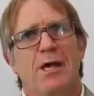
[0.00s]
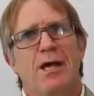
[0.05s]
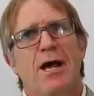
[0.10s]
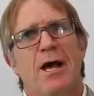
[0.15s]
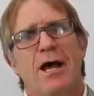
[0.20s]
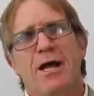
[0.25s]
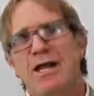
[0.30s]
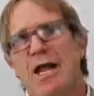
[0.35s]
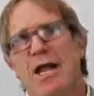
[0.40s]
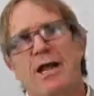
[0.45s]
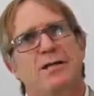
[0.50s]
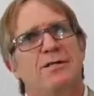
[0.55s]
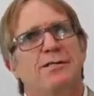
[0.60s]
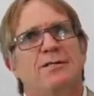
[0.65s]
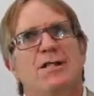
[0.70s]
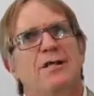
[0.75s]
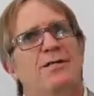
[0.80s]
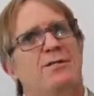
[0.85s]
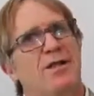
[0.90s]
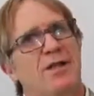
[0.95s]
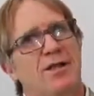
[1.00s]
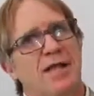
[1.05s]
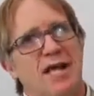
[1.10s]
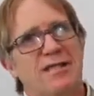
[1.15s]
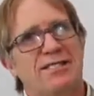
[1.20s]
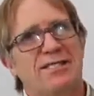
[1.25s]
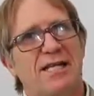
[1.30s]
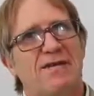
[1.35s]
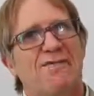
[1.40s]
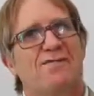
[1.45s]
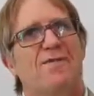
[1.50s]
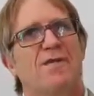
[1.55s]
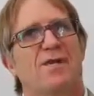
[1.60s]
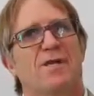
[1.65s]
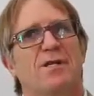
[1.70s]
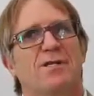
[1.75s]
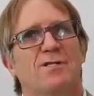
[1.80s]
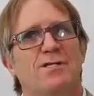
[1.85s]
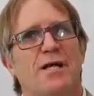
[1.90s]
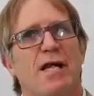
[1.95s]
Okay, so that's it for the
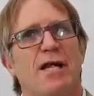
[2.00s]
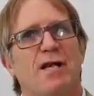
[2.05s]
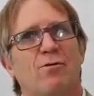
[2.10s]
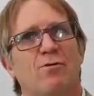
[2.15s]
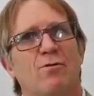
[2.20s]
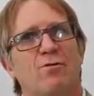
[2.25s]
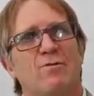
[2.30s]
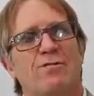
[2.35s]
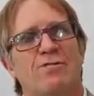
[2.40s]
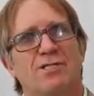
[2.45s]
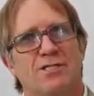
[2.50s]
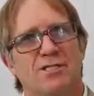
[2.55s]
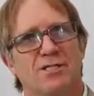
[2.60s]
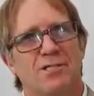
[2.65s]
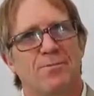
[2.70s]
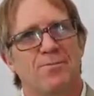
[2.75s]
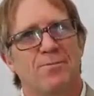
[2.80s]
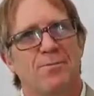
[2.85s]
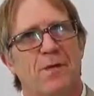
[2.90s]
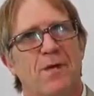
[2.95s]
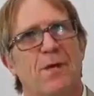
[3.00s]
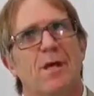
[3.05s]
consulting room system.